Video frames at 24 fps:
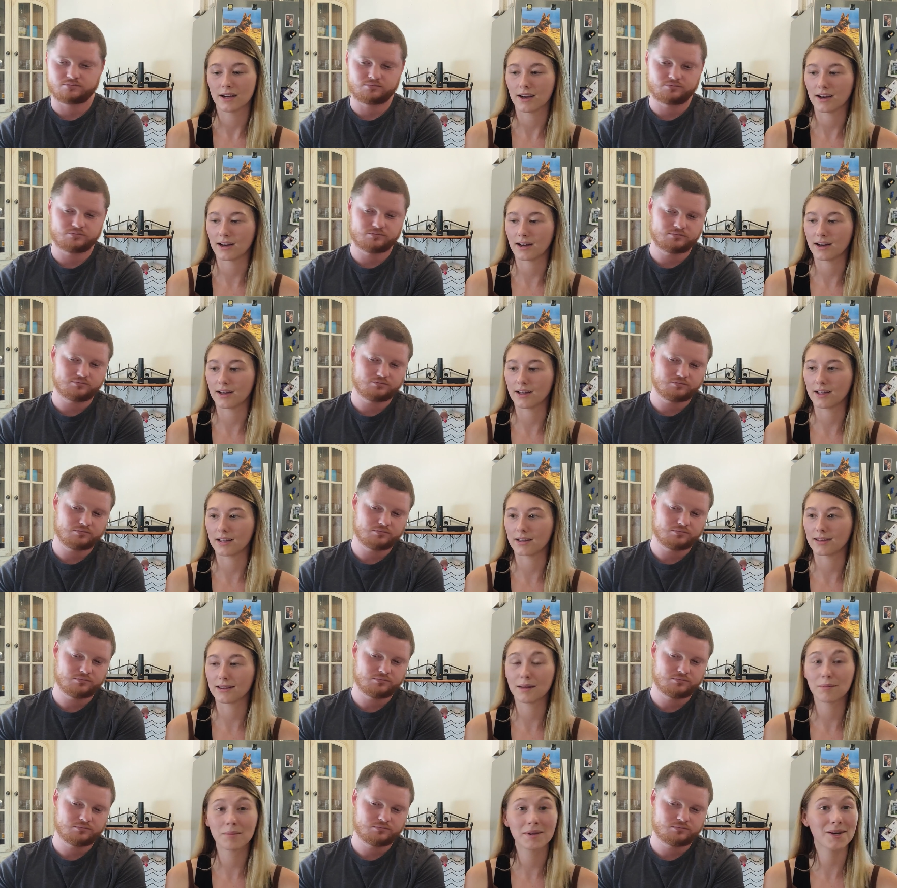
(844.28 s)

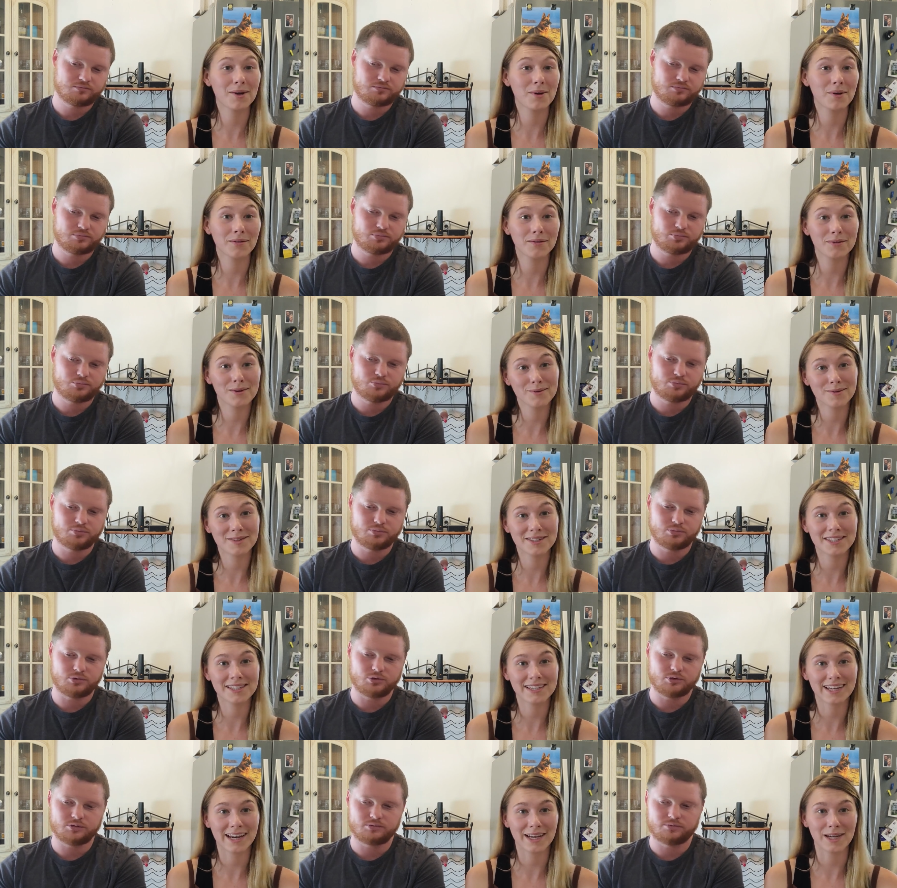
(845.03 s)
Speaker 1: Uh, let me know if you've
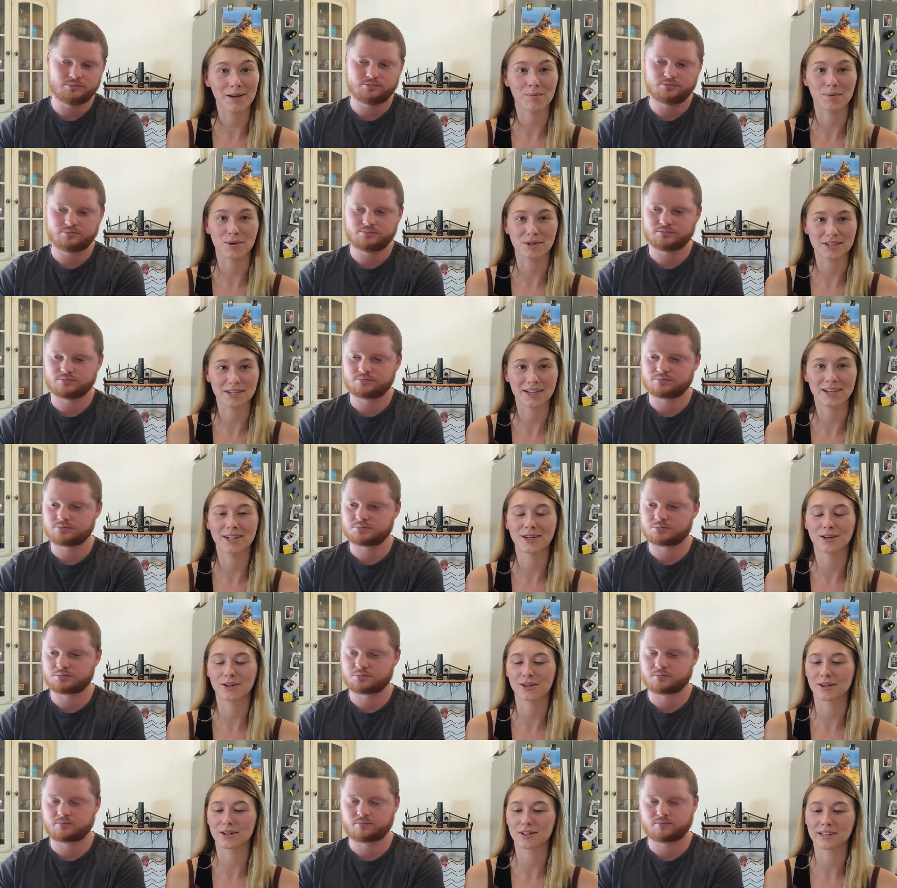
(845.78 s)
seen any
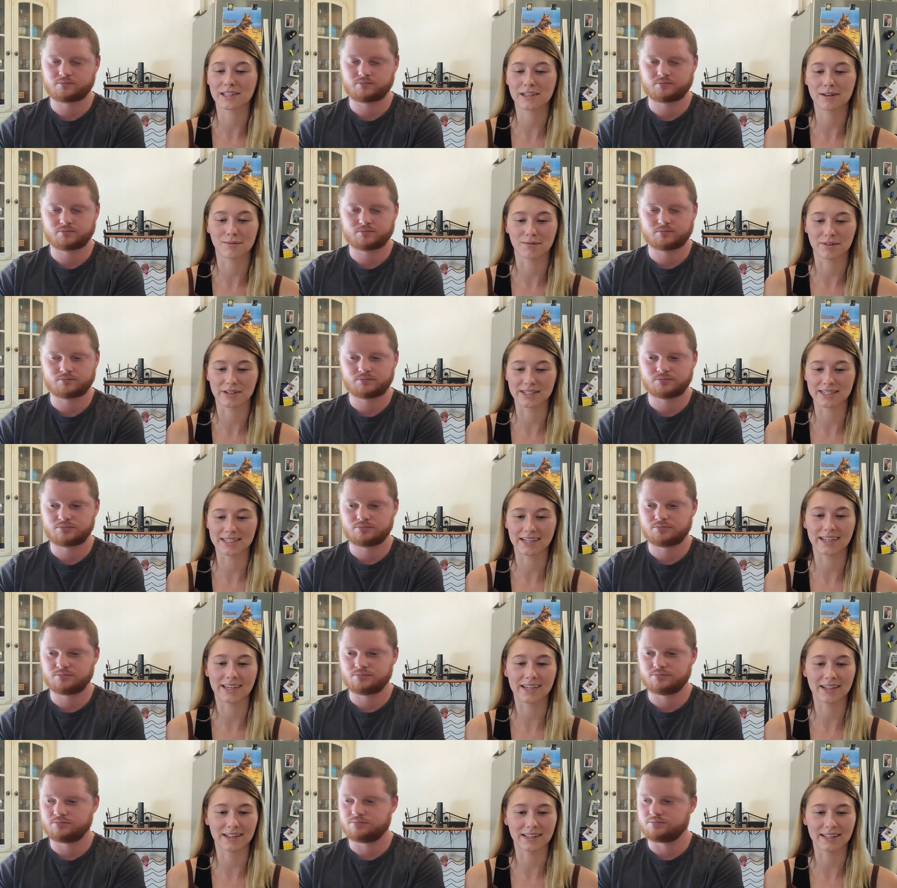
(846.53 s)
particularly
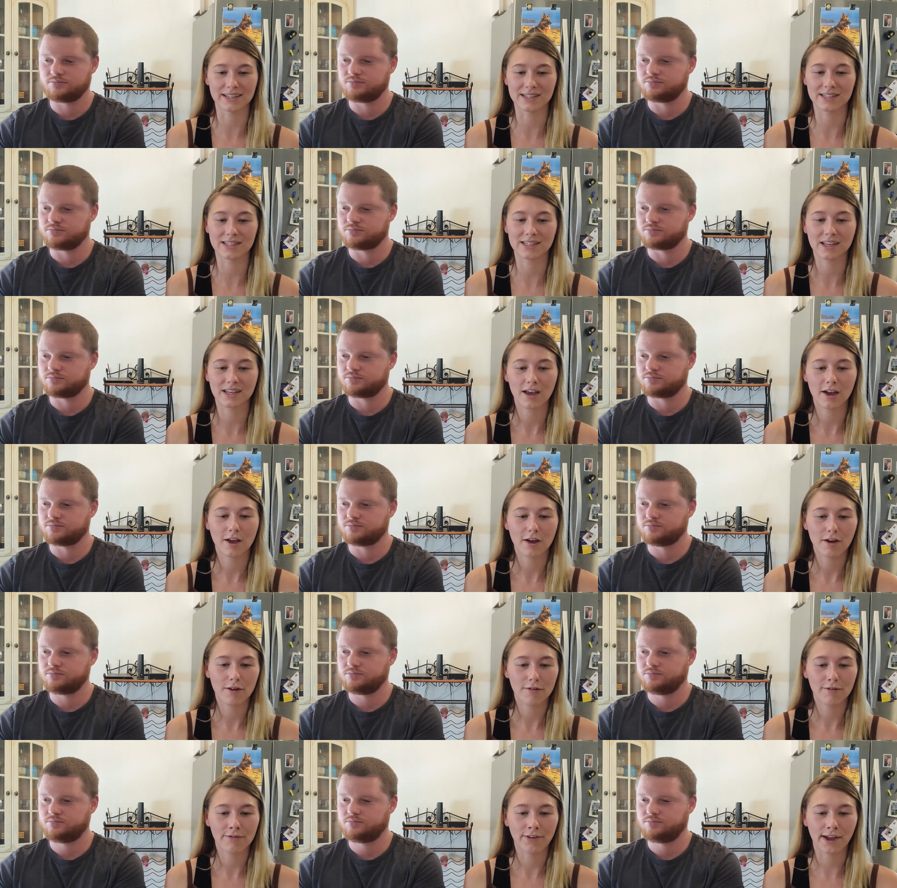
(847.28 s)
ridiculous
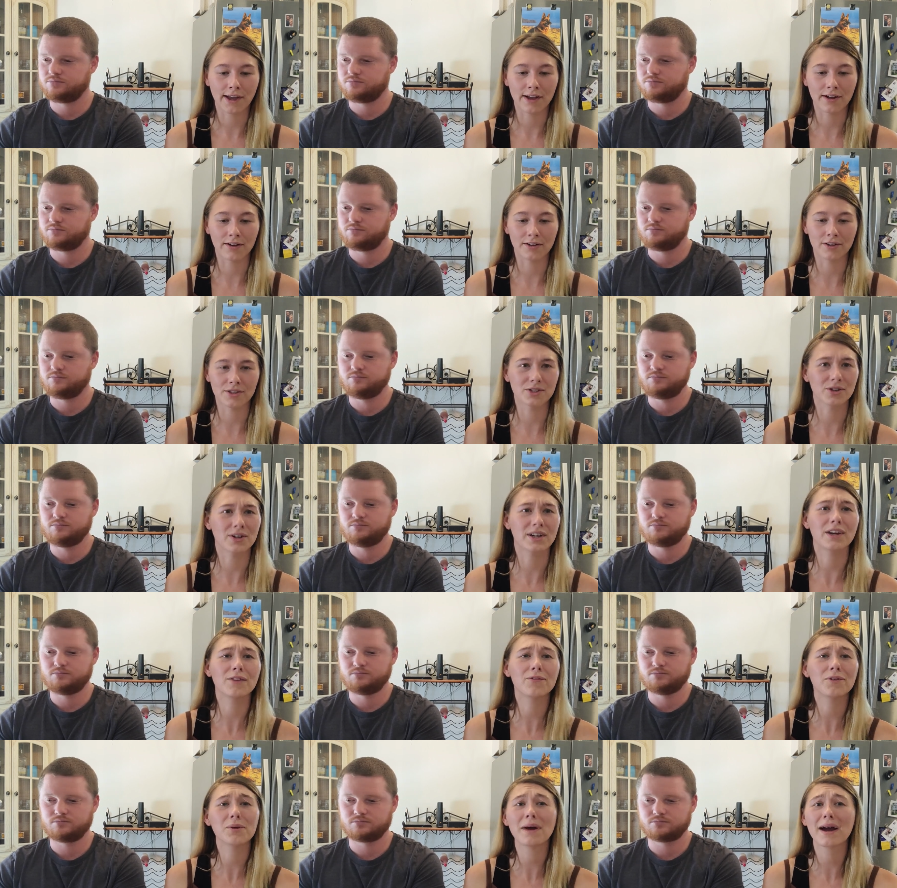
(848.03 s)
fails,
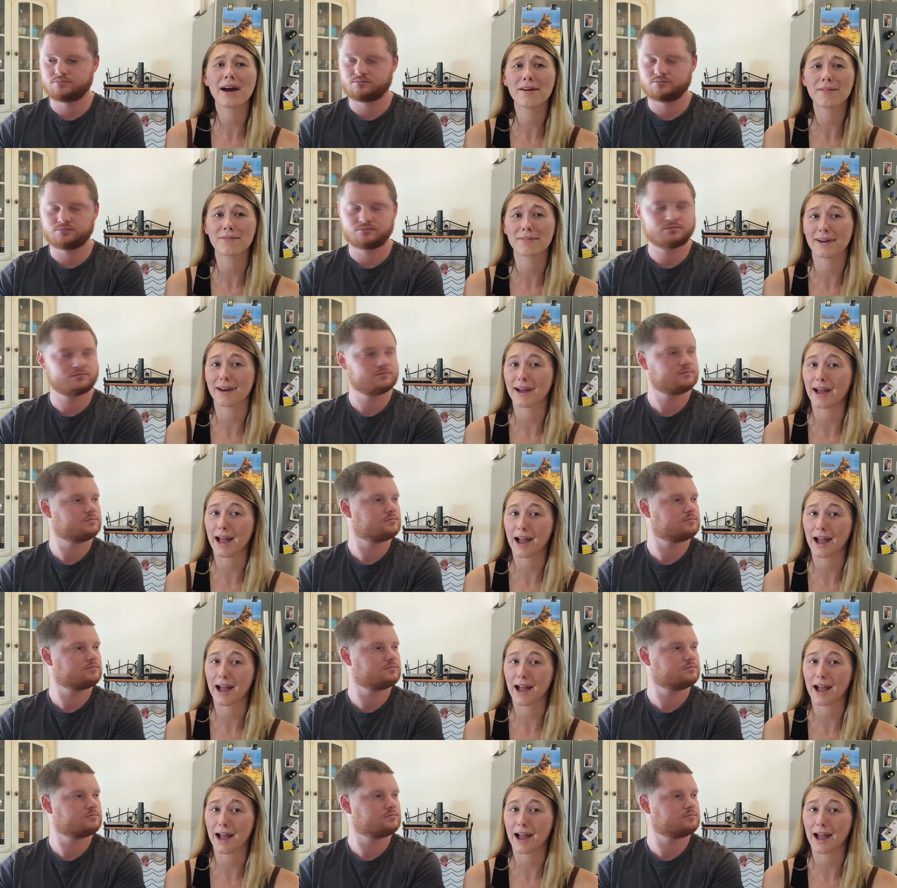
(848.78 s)
or if you have